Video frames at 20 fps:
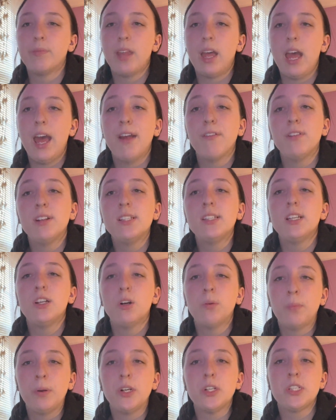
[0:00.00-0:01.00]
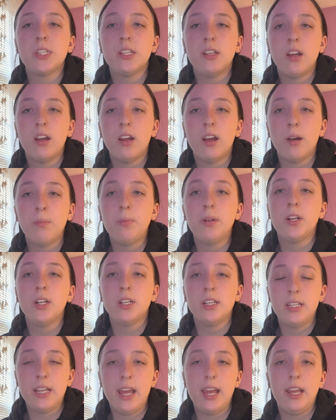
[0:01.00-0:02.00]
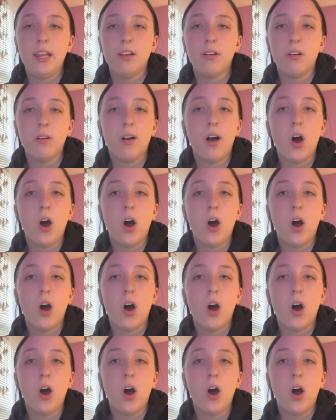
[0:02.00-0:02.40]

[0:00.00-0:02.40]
Every single person up here today,